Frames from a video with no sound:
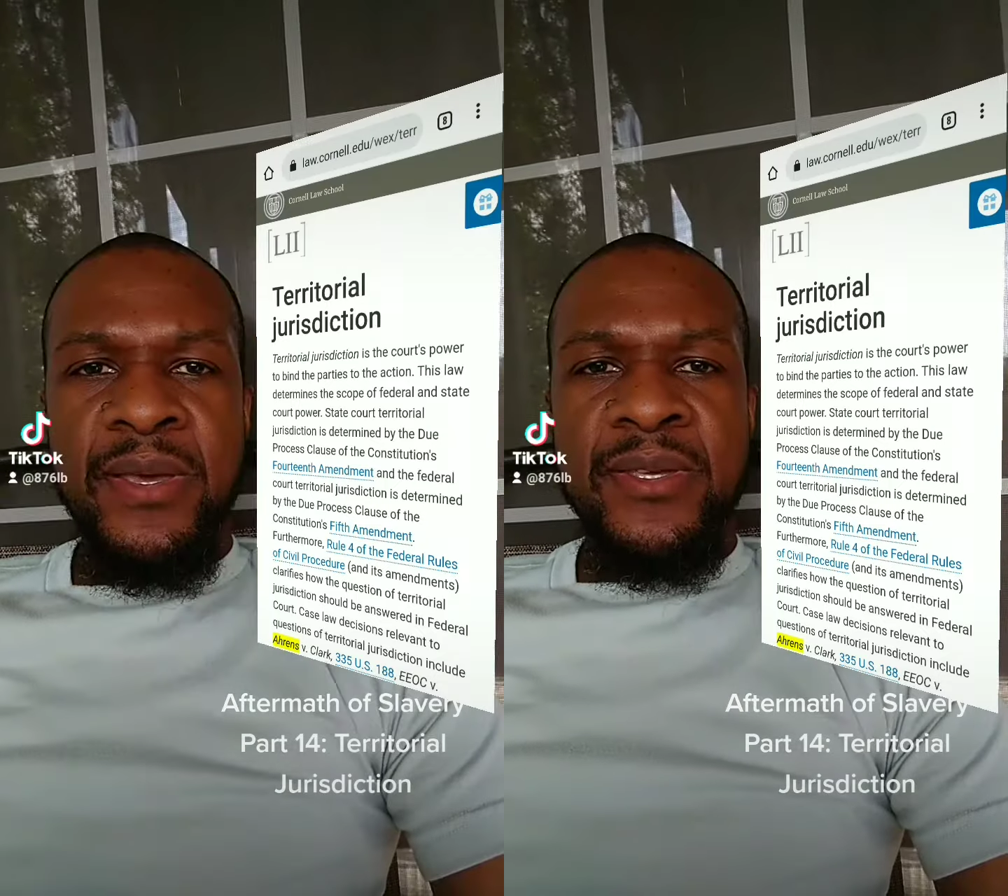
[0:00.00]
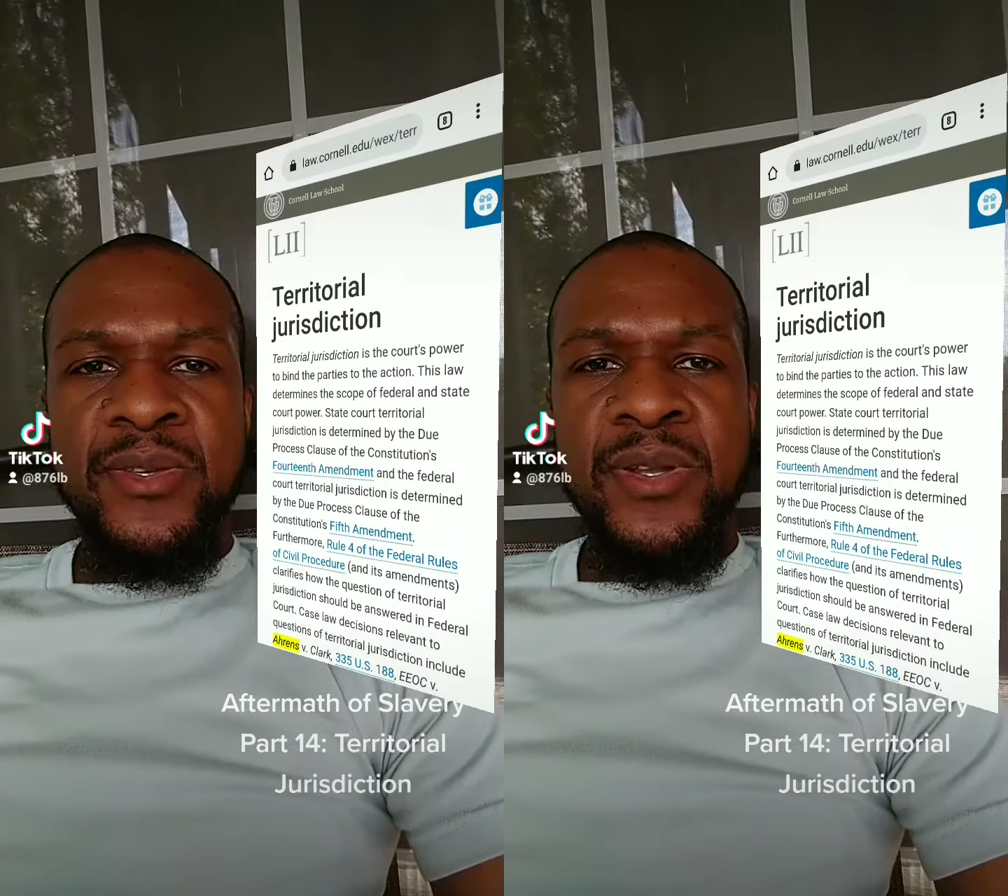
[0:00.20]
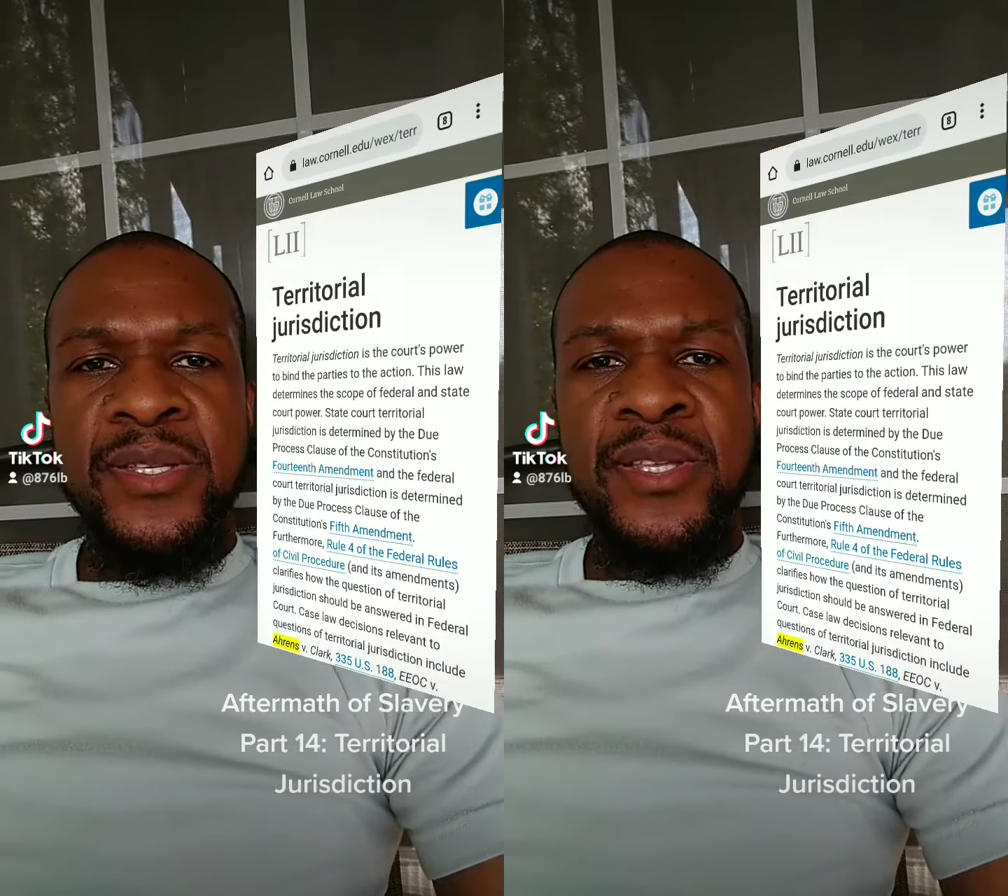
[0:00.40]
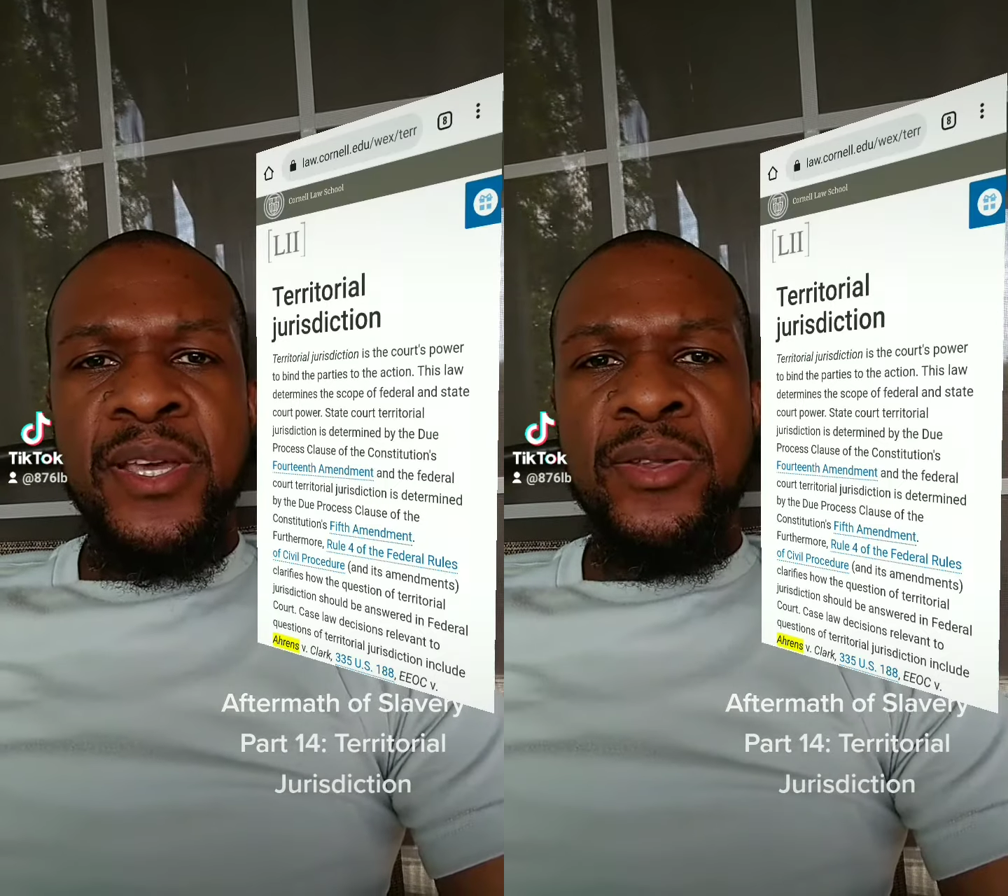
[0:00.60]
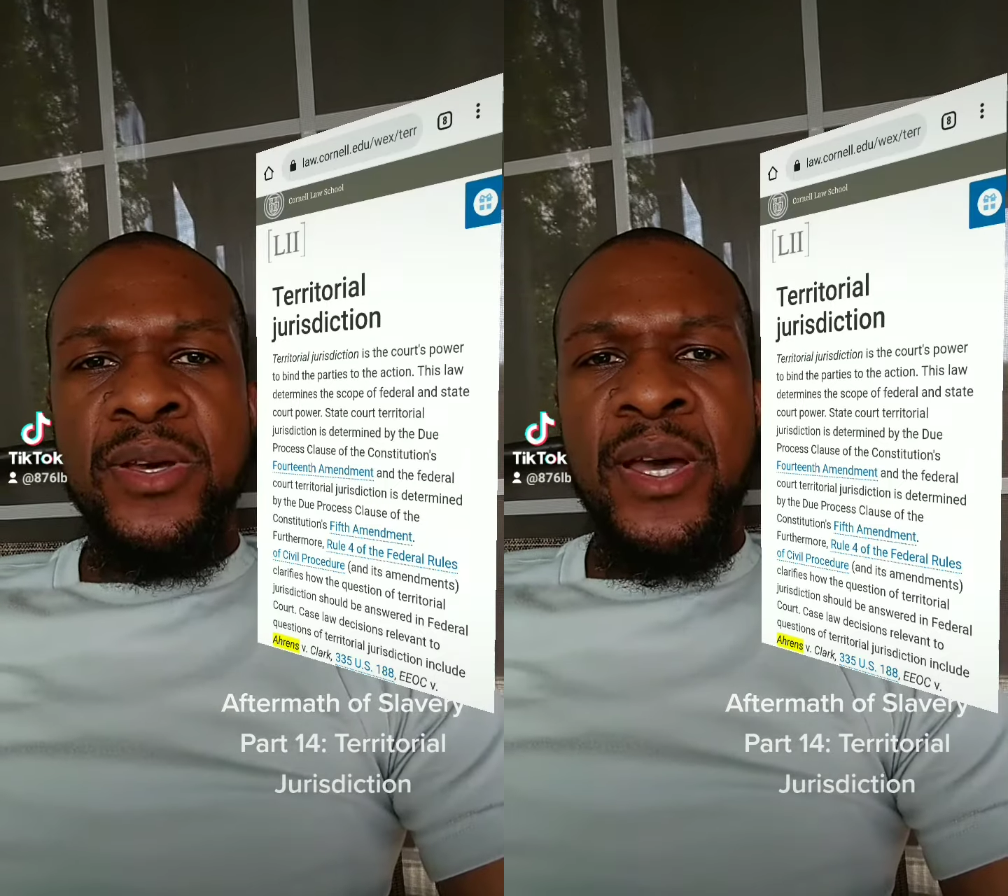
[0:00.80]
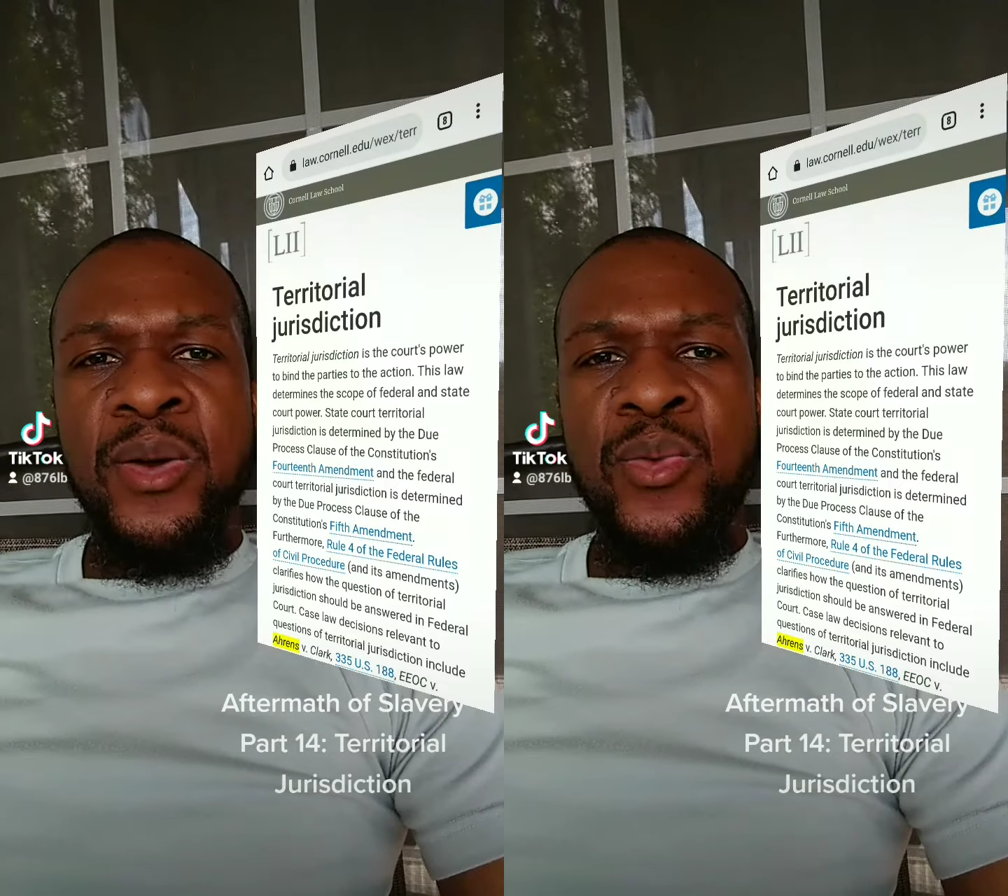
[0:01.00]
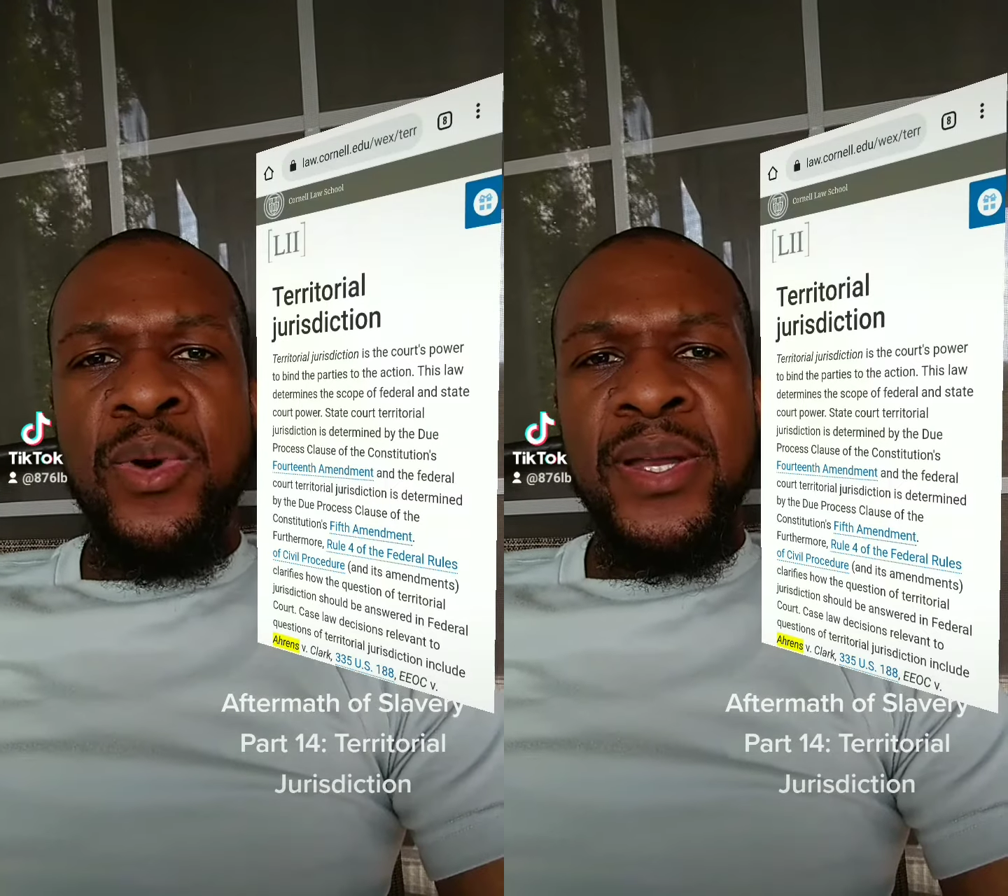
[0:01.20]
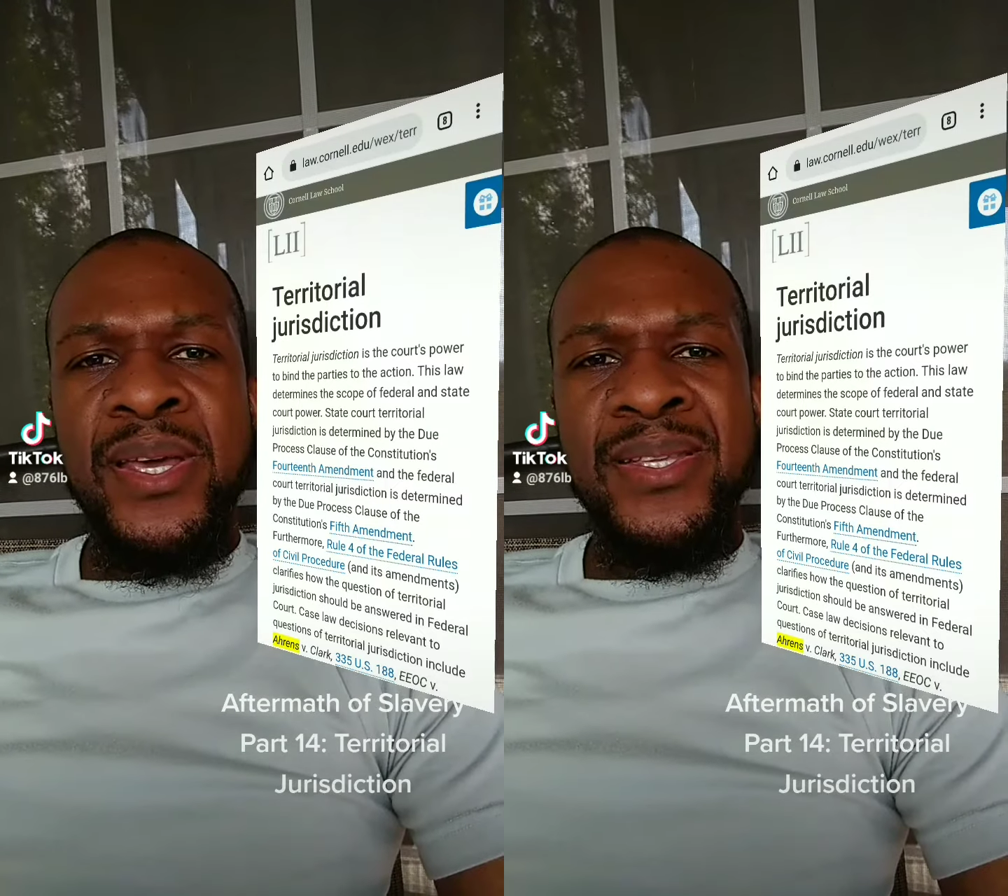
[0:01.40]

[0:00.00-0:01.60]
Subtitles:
So let's take a look at what